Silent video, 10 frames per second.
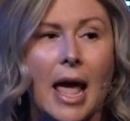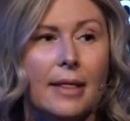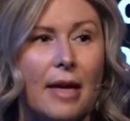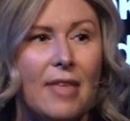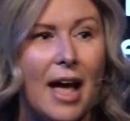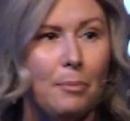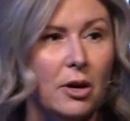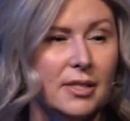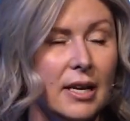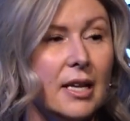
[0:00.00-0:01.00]
it's that that
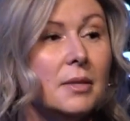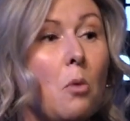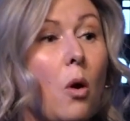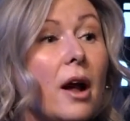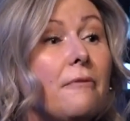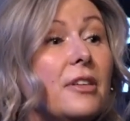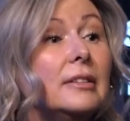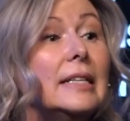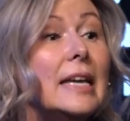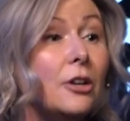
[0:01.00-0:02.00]
person is more of the
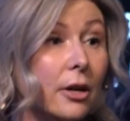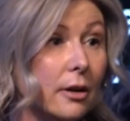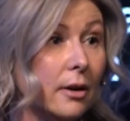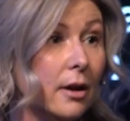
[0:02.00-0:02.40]
leader.